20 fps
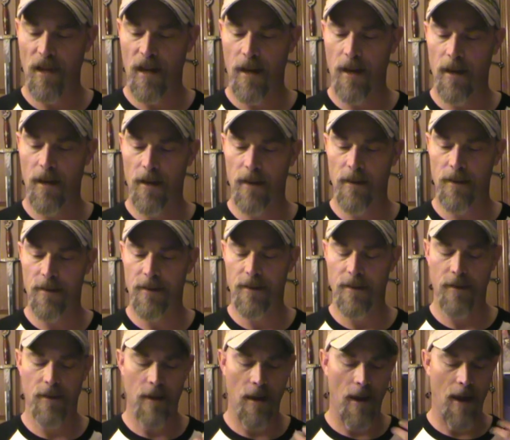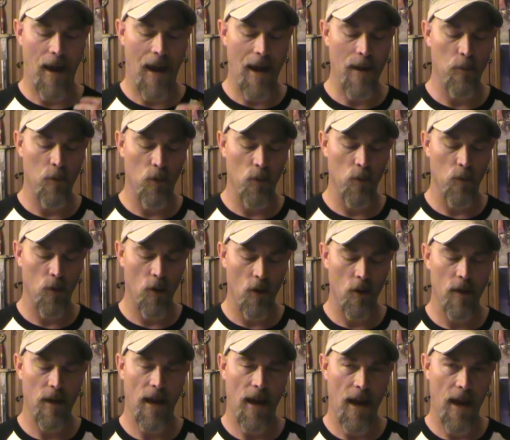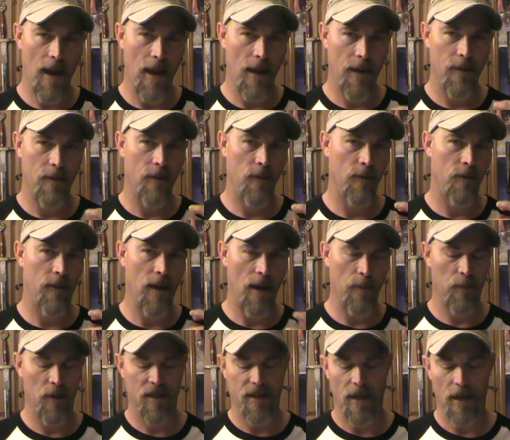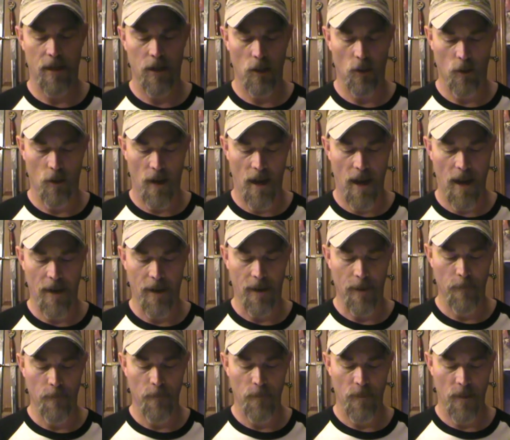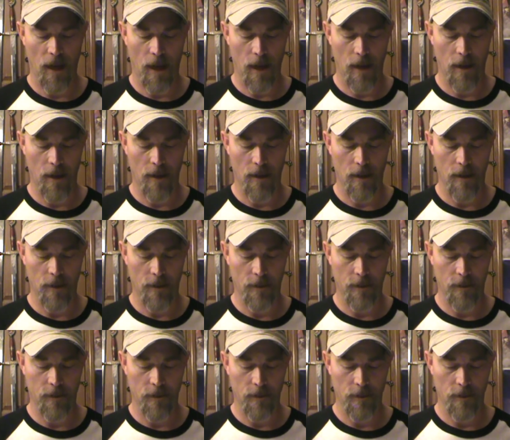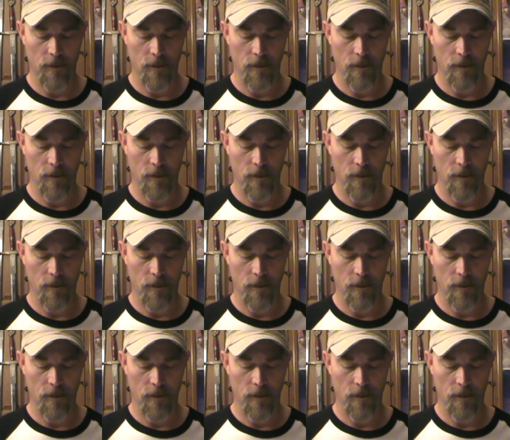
is I will look at that particular heading and